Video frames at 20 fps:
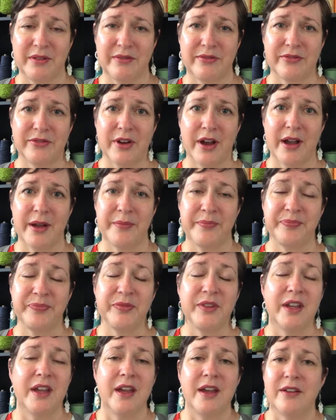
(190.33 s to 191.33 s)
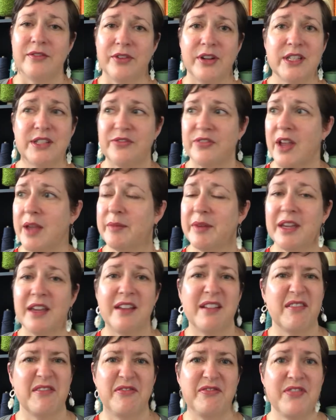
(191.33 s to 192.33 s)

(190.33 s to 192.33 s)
from friends, family,